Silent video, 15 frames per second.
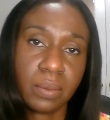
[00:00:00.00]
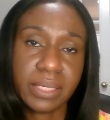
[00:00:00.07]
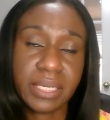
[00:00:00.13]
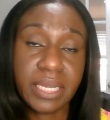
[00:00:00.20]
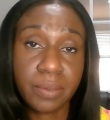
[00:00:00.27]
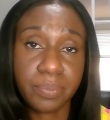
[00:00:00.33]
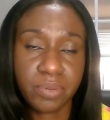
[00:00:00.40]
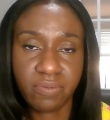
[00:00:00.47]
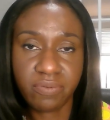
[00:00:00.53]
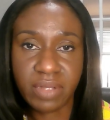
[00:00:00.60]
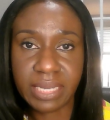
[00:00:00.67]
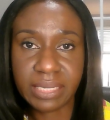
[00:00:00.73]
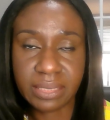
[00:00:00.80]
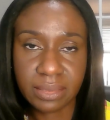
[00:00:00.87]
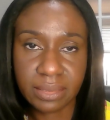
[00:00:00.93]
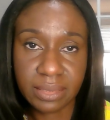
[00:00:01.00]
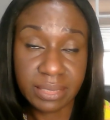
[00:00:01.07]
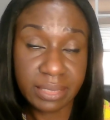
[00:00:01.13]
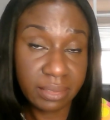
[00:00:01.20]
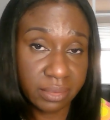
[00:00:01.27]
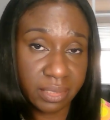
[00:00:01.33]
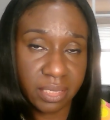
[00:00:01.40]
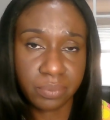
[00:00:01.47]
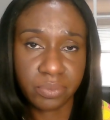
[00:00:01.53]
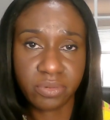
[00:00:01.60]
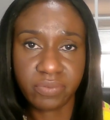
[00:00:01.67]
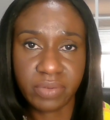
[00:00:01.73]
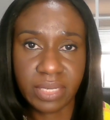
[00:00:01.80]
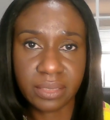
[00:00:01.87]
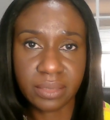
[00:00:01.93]
care provider, their healthcare
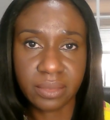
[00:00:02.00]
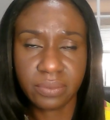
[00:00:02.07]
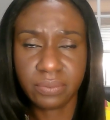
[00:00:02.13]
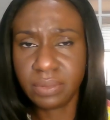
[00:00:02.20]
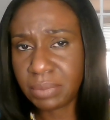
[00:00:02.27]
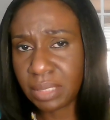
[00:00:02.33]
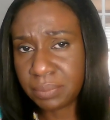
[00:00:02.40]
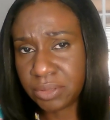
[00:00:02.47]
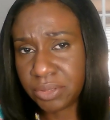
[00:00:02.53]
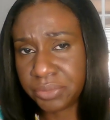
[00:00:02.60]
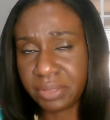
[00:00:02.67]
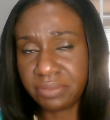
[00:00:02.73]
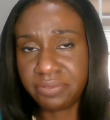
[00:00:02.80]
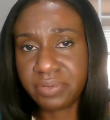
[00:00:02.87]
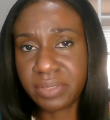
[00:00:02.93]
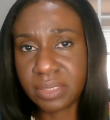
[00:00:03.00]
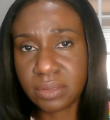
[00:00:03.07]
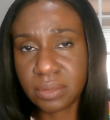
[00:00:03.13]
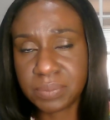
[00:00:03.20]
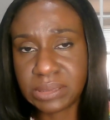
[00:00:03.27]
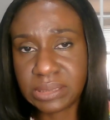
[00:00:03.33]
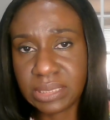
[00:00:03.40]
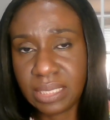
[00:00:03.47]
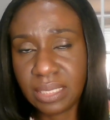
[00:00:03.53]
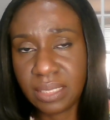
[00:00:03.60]
provider. Remember, during flare ups,